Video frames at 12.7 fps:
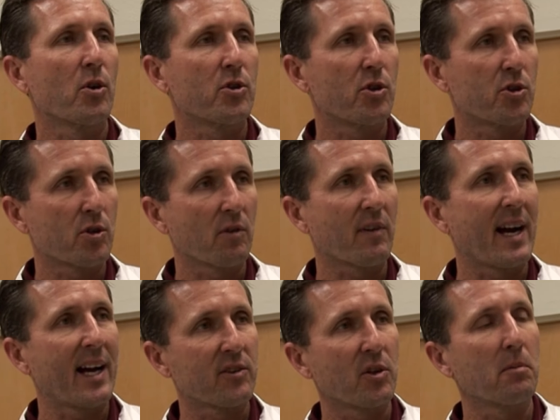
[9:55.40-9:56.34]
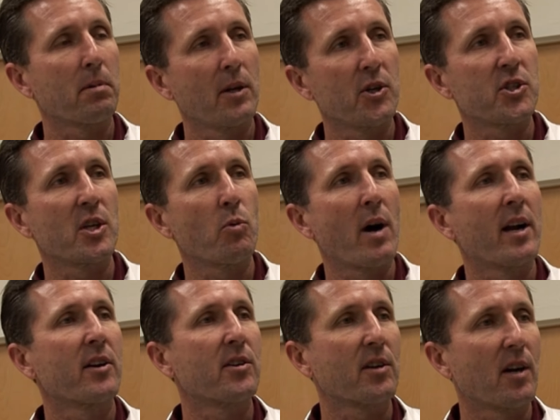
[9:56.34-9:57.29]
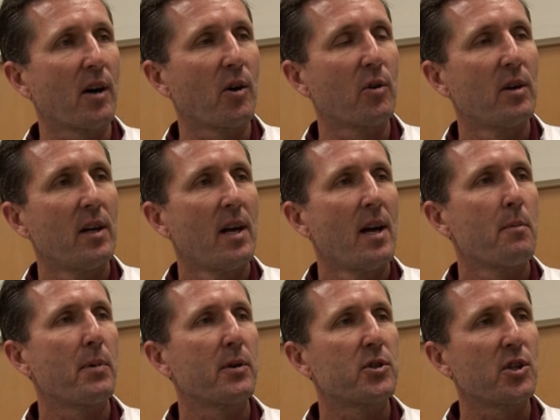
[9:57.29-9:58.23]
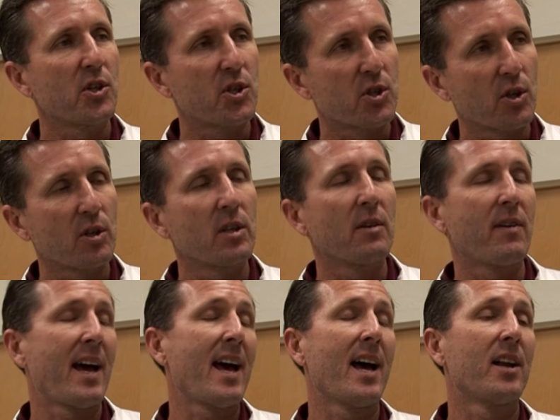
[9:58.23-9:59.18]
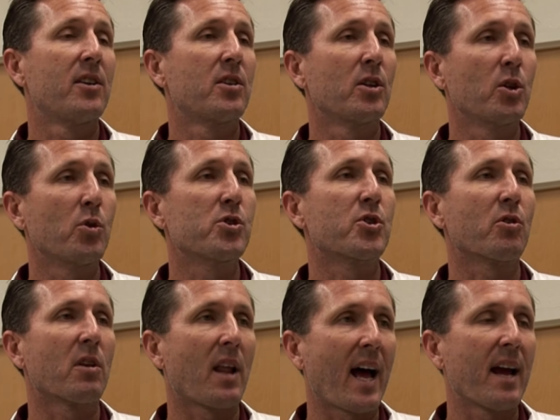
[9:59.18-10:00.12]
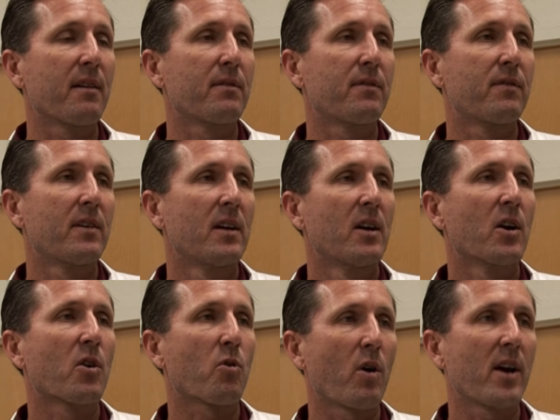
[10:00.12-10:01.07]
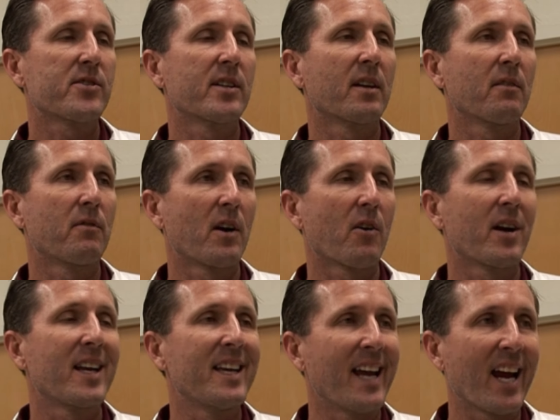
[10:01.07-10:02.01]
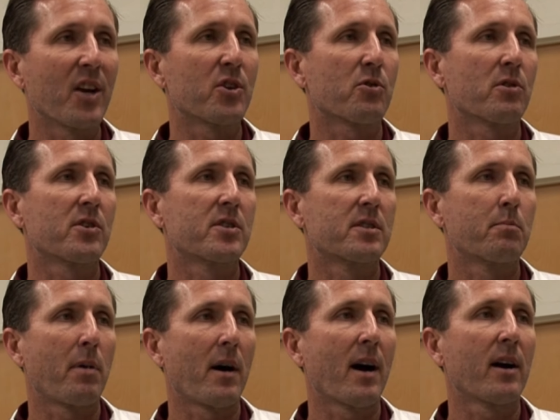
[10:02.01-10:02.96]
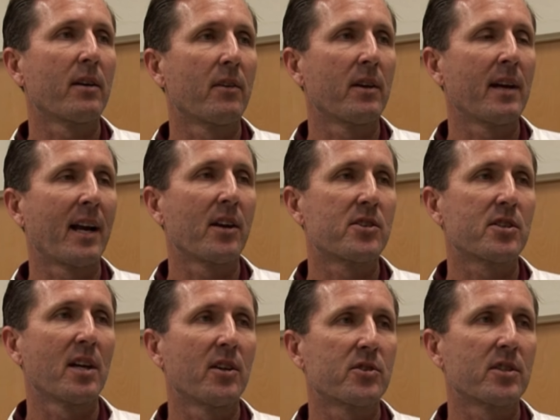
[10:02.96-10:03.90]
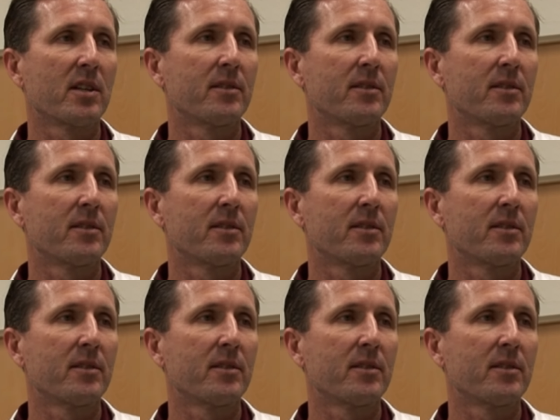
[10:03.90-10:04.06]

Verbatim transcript: or she should have got to the place she wanted to go. But she shouldn't have had to lose her life crossing a very dangerous part of the United States